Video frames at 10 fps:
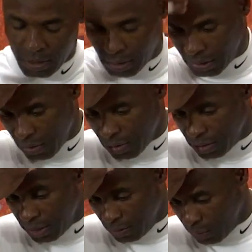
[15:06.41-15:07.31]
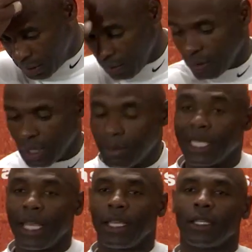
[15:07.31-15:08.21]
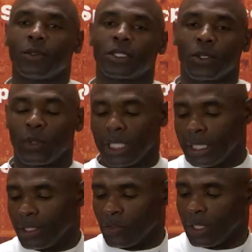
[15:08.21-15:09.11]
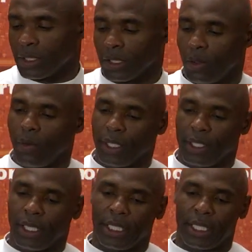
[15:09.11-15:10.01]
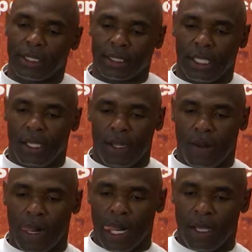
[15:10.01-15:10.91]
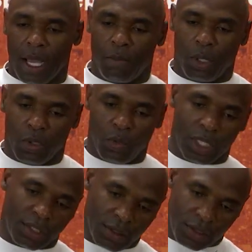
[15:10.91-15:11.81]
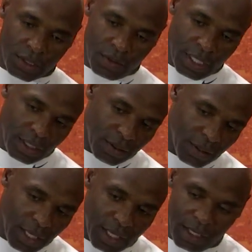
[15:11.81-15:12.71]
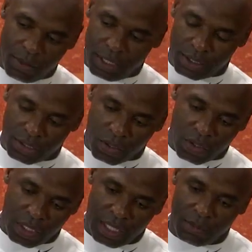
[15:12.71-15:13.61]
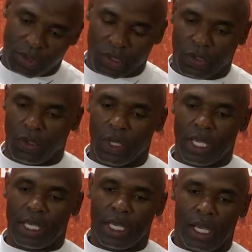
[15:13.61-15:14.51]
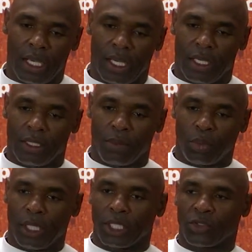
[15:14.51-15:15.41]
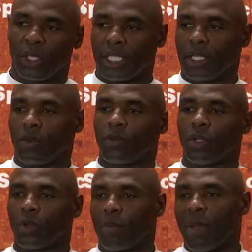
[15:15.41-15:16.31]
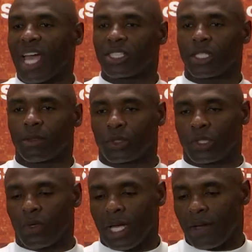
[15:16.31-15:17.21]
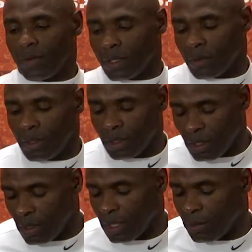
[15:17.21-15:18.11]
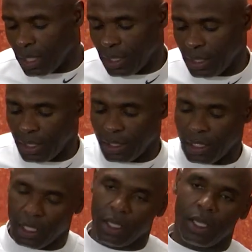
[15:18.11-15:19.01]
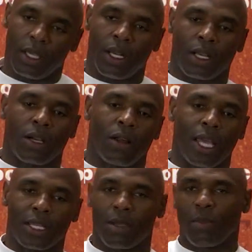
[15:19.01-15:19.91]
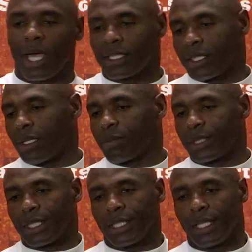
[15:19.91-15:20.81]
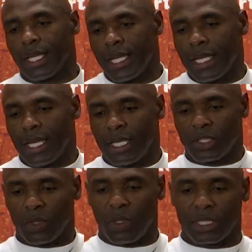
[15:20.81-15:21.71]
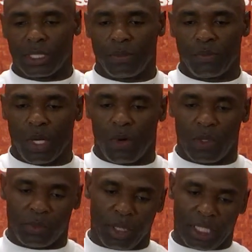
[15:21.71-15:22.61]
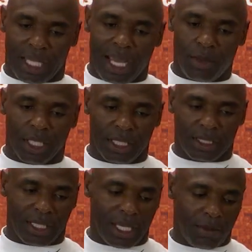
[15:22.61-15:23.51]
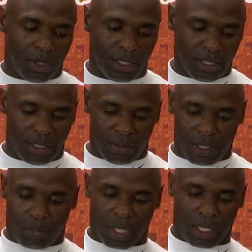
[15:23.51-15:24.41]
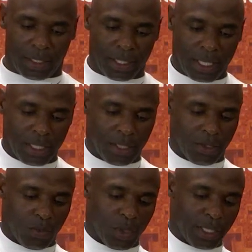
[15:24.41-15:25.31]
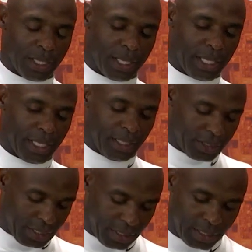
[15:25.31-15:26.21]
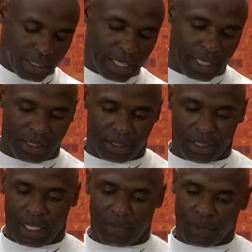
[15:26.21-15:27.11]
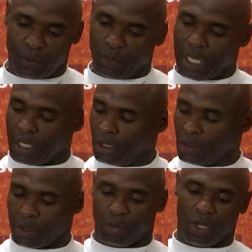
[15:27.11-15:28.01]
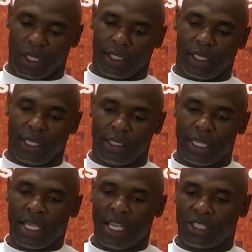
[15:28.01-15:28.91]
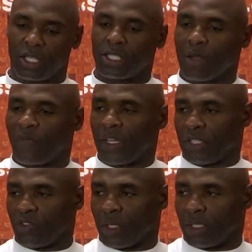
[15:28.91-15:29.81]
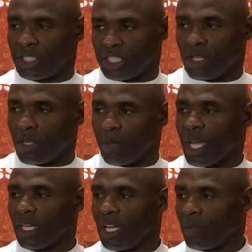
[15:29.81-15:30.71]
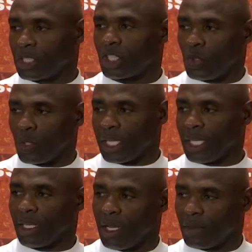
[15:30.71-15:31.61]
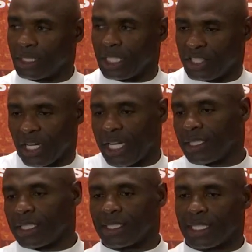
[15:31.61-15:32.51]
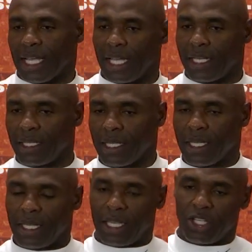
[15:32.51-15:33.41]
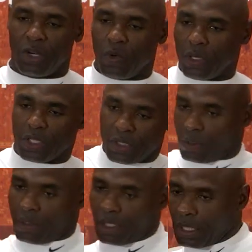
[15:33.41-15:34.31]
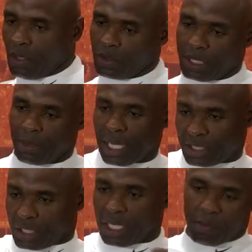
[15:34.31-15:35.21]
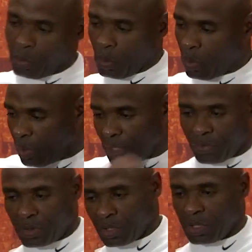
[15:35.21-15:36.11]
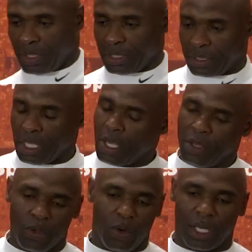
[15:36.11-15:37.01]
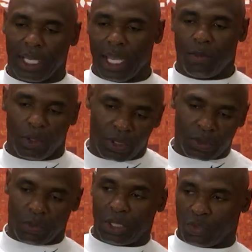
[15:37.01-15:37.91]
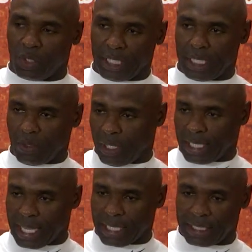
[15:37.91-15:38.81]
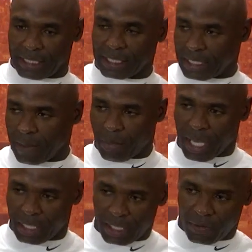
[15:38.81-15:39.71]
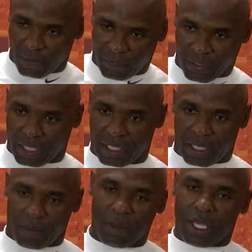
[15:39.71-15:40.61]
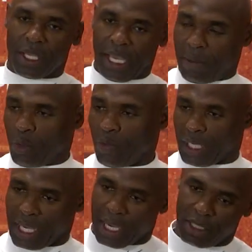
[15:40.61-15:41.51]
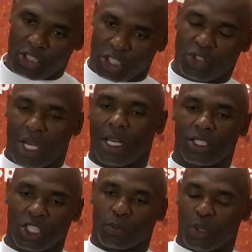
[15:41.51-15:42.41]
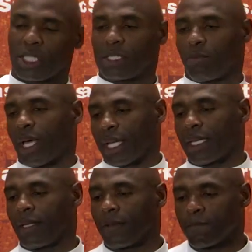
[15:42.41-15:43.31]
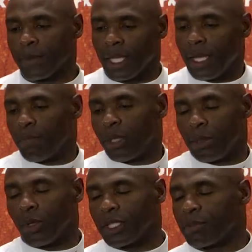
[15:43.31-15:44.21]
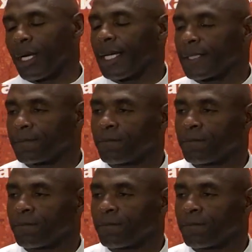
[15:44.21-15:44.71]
The circle drill, we circled up today. It was a really good drill. So what we, it's a, uh, I blow the whistle. So when I do that, it means circle up. So uh, the players really don't know the matchups. So I have a, a card in my hand and, and I call out the matchups and and so it's uh, always be lineman against lineman. And, you know, they probably, you know, one hand is here, another hand is here. They're they're close apart. Then they, it's it's a fit drill. And it's all about leverage and who can get leverage. Get your hands inside, and, and you don't want to turk. You know, some guys try to pull and, and throw a guy, which it's really good when a guy can just step high level and fit it up and move a guy and just try to just press him back in and put him on his back.